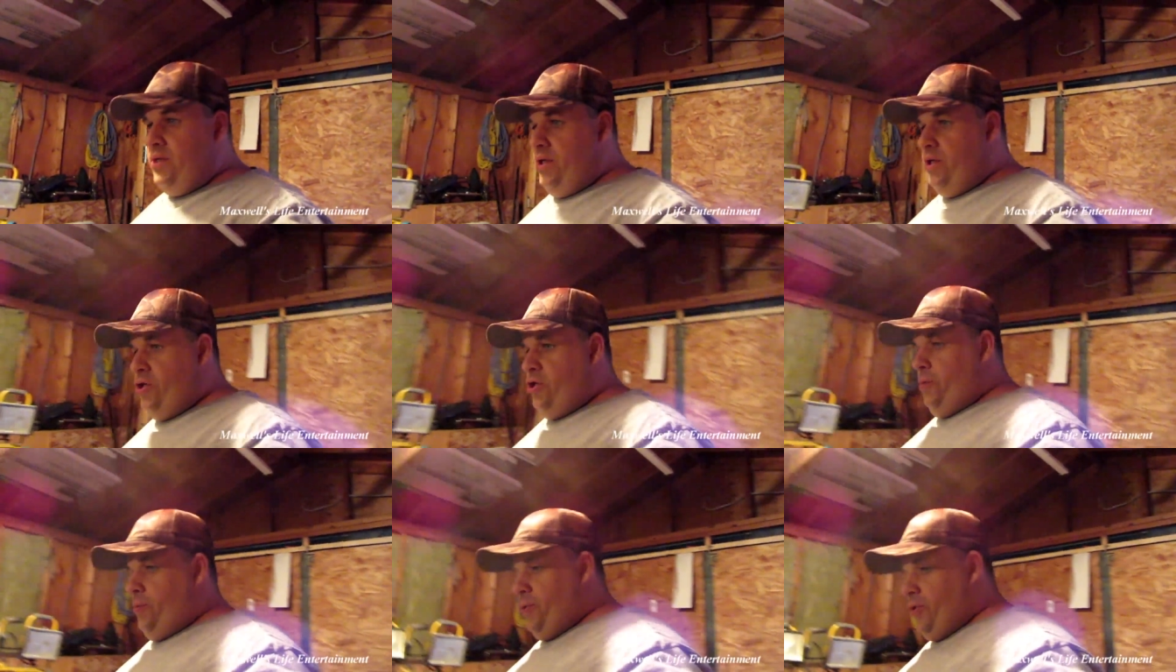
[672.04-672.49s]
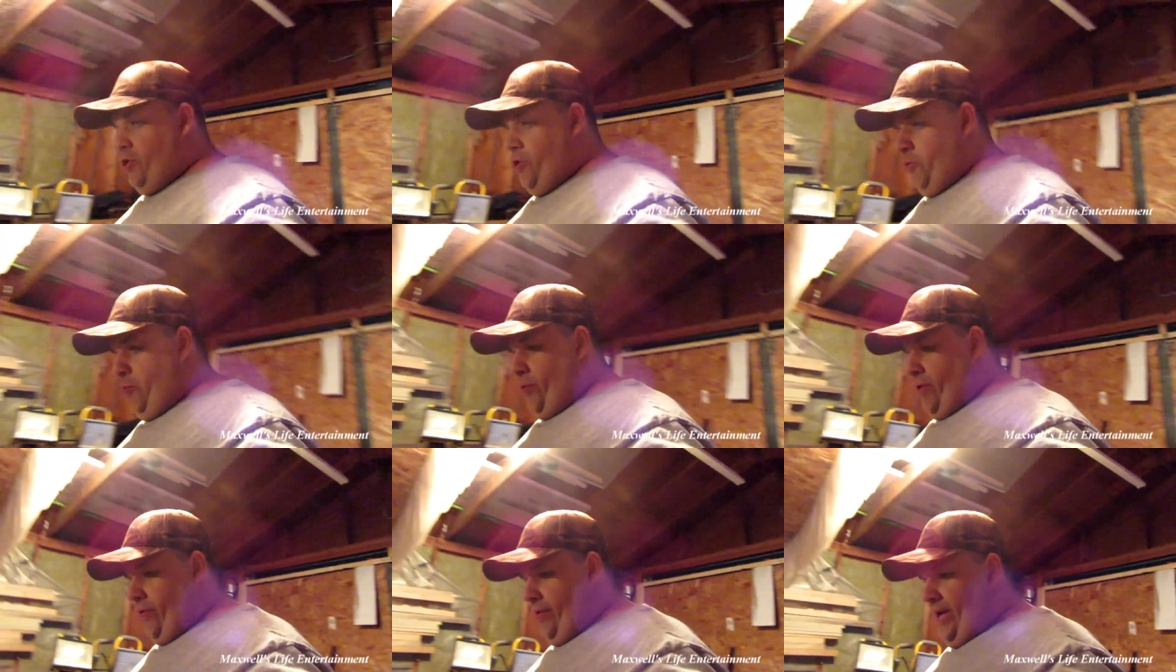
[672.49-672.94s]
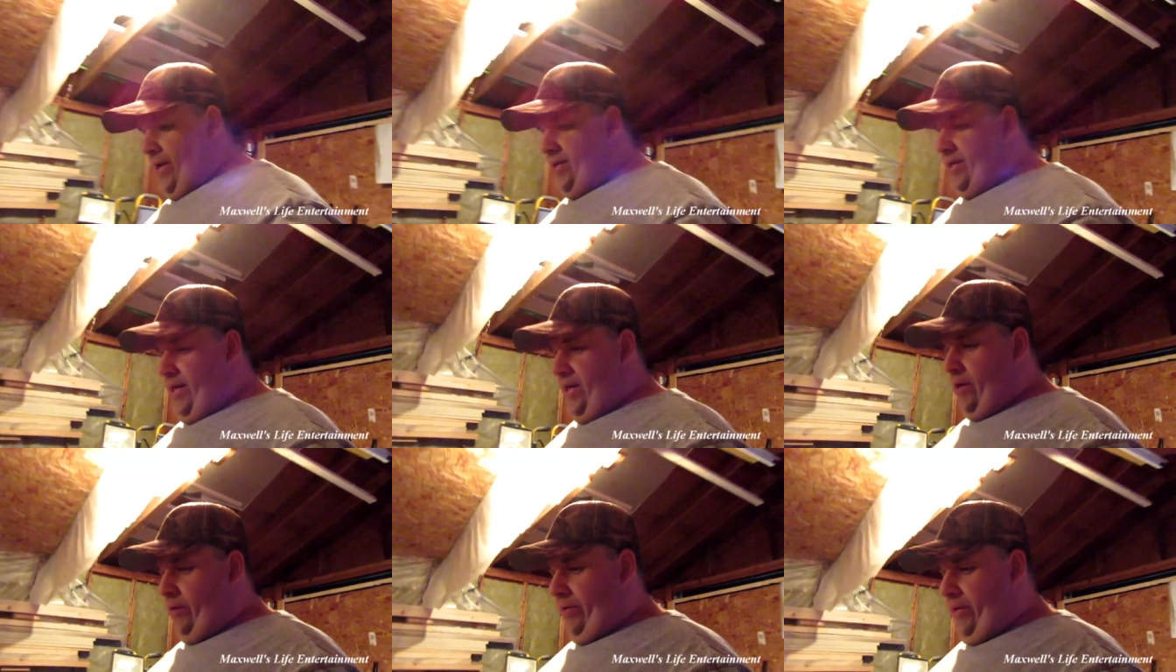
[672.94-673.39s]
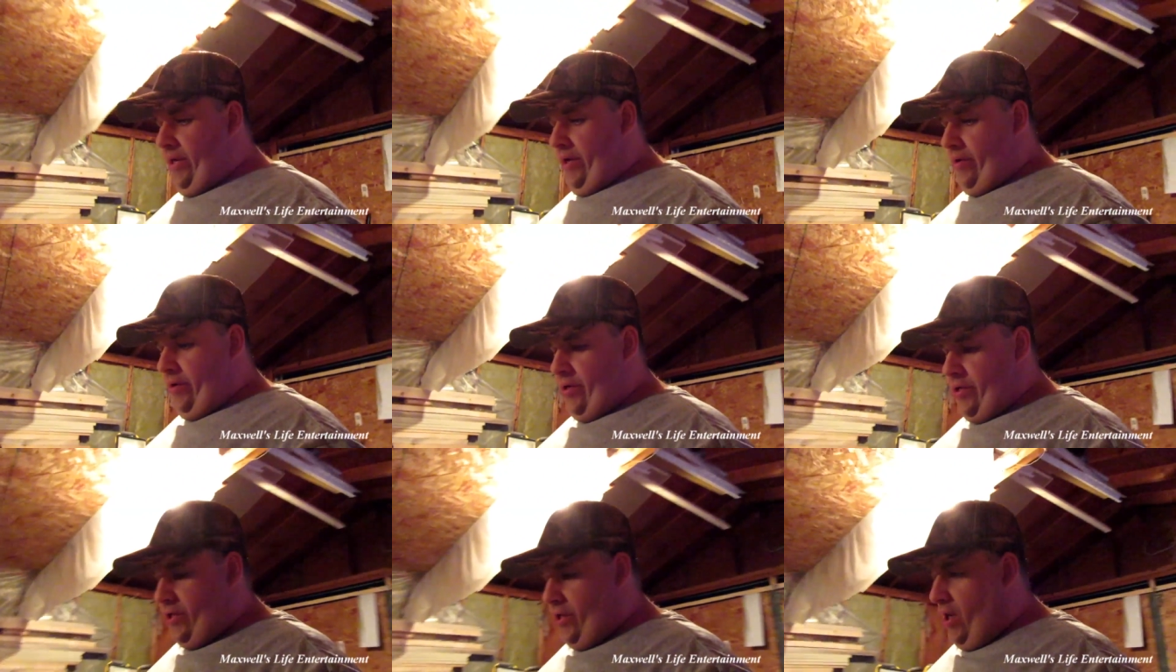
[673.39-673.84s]
wasn't super, super crazy out
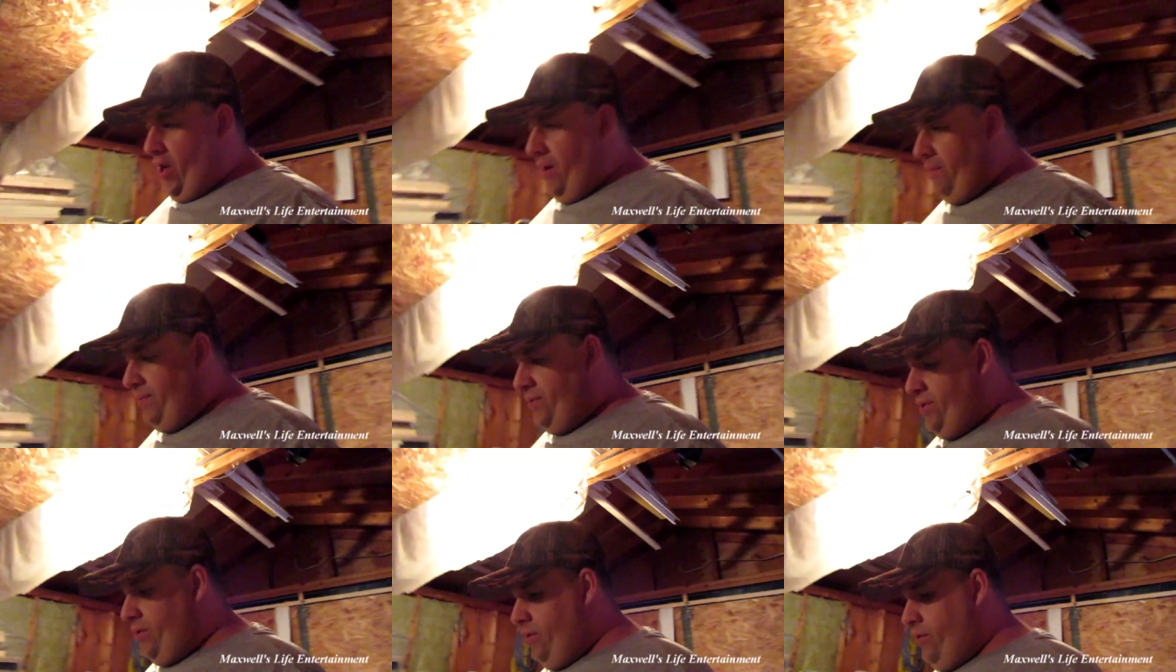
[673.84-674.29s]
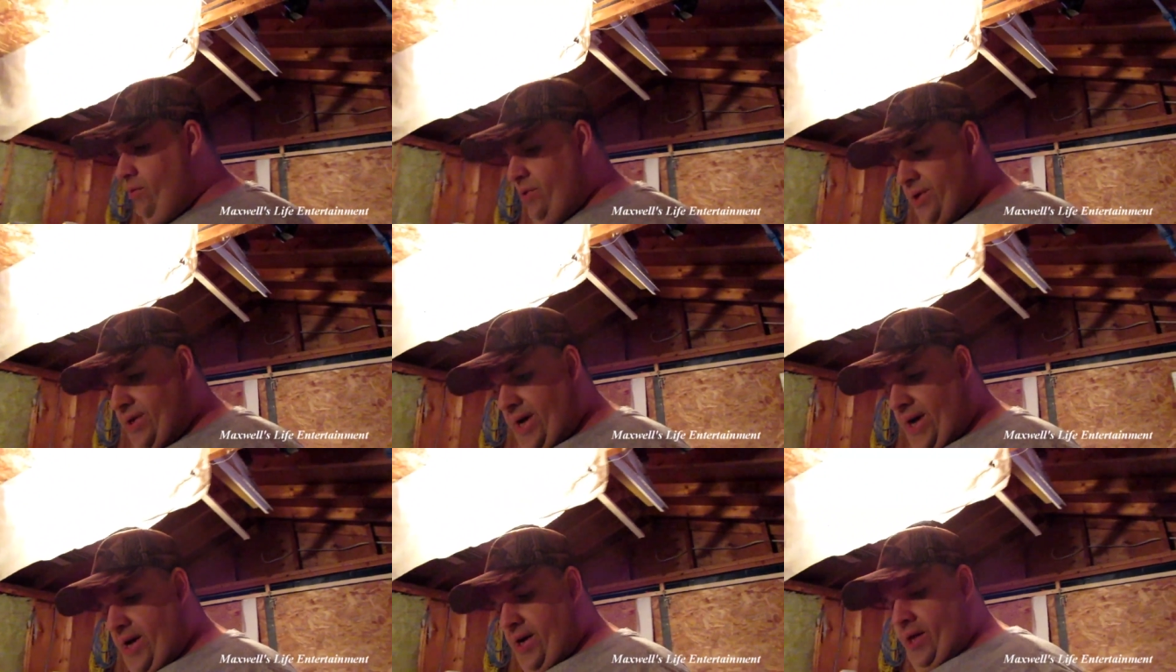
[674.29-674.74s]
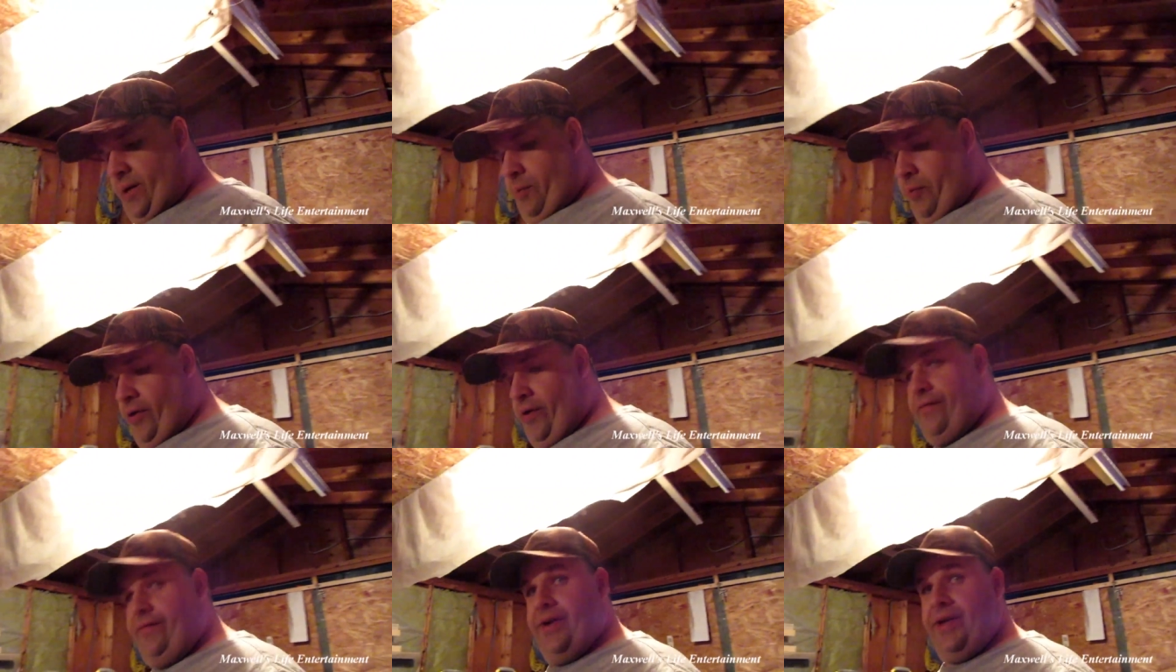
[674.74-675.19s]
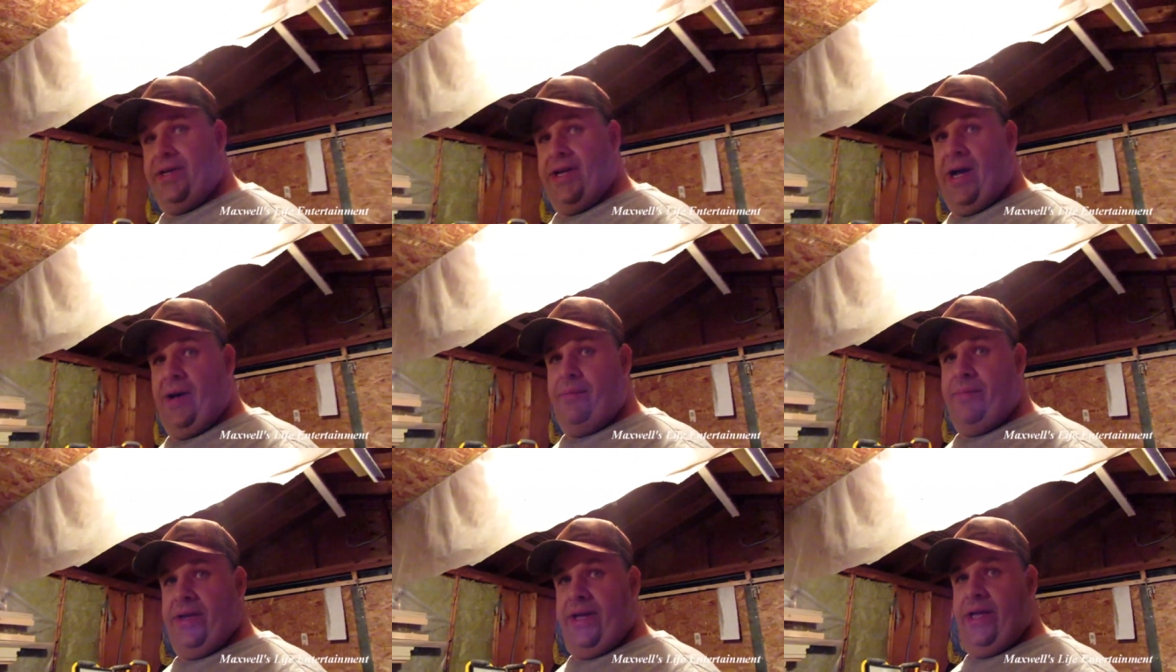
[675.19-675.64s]
there at a shop, so it's kind of the perfect
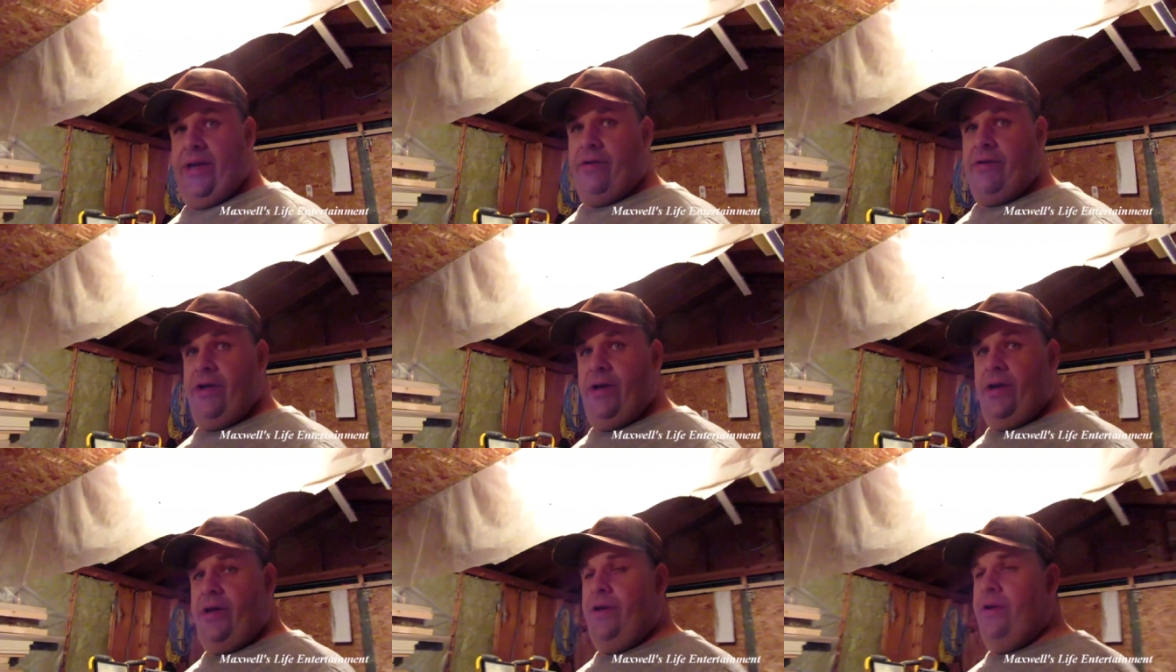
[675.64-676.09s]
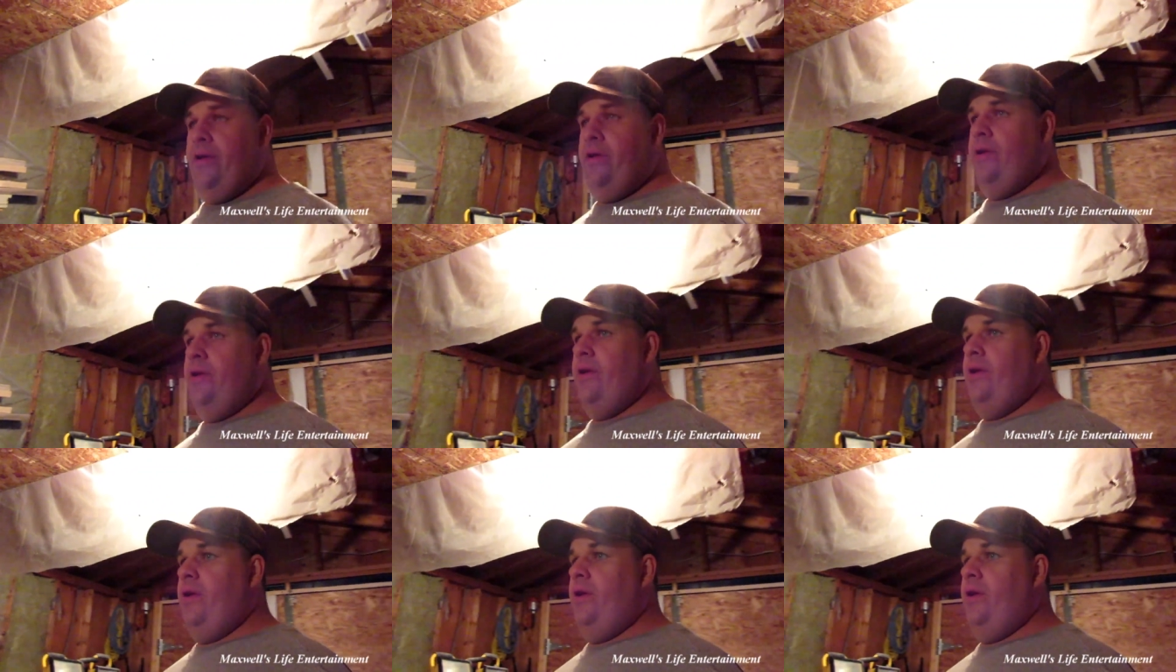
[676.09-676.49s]
time to get her done.